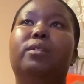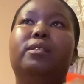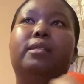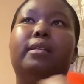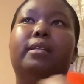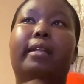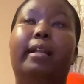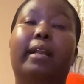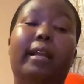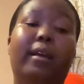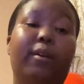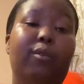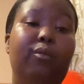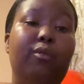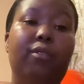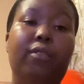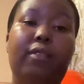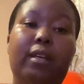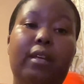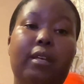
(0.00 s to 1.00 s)
declares
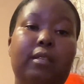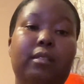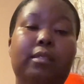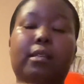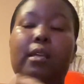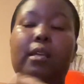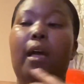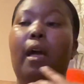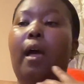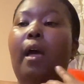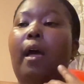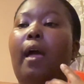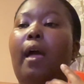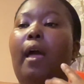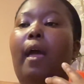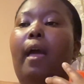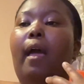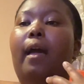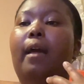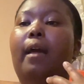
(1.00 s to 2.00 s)
good things,
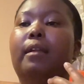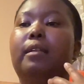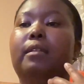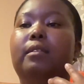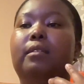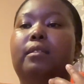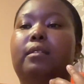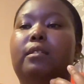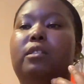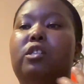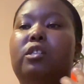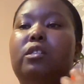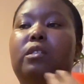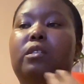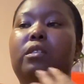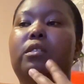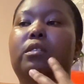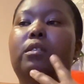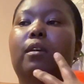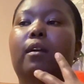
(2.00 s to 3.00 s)
and
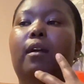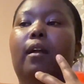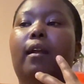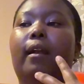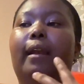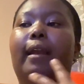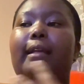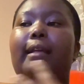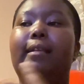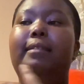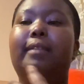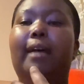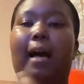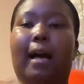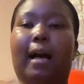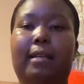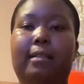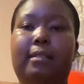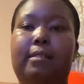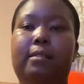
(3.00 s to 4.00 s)
just lets
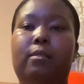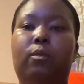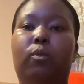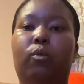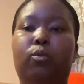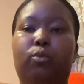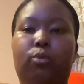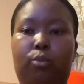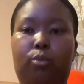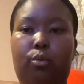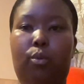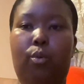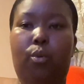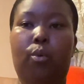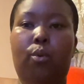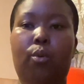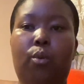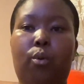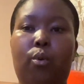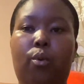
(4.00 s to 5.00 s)
us also
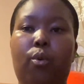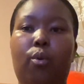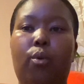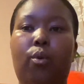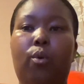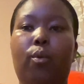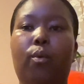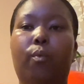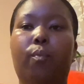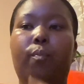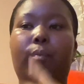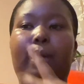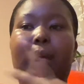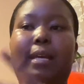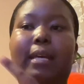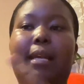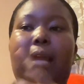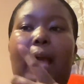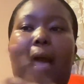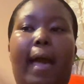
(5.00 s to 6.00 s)
make
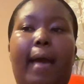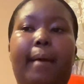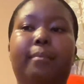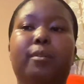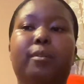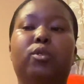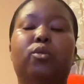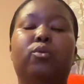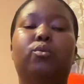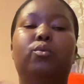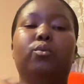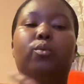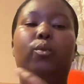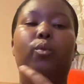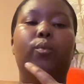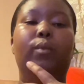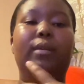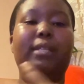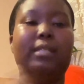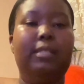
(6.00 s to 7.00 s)
it a habit to
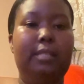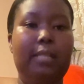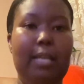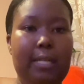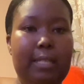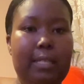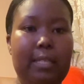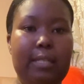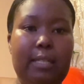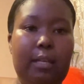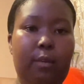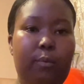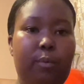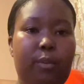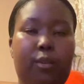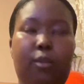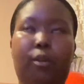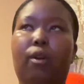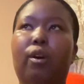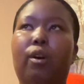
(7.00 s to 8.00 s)
always start a day
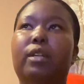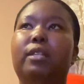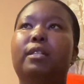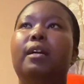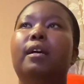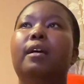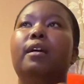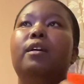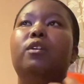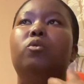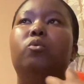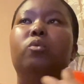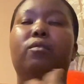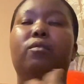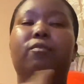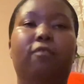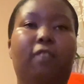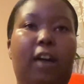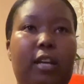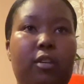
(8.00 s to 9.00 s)
with God, to
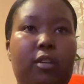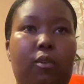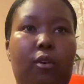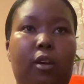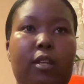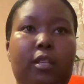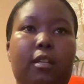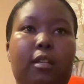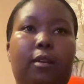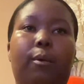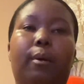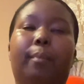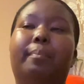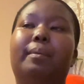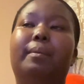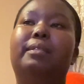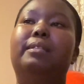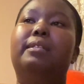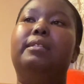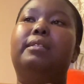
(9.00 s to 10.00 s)
invite God in our
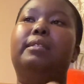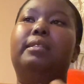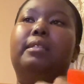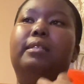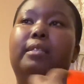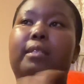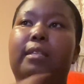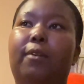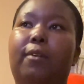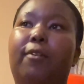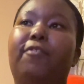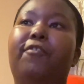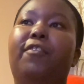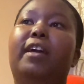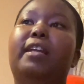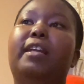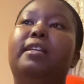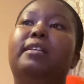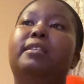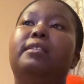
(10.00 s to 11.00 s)
businesses and our
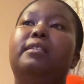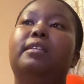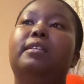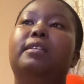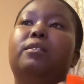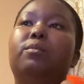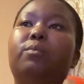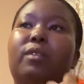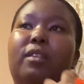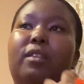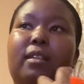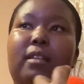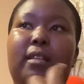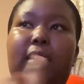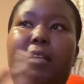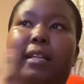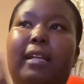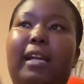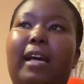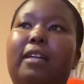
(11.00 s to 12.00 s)
finances, within the
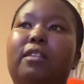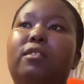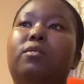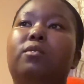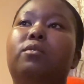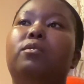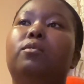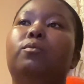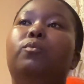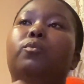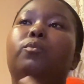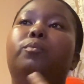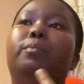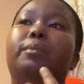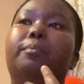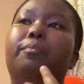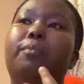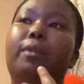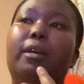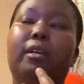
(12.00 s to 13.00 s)
clients you will be
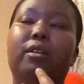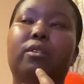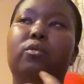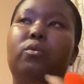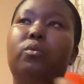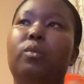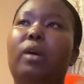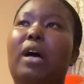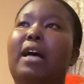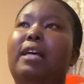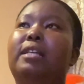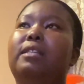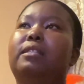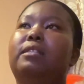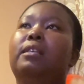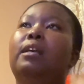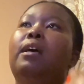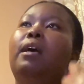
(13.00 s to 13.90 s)
bringing to us.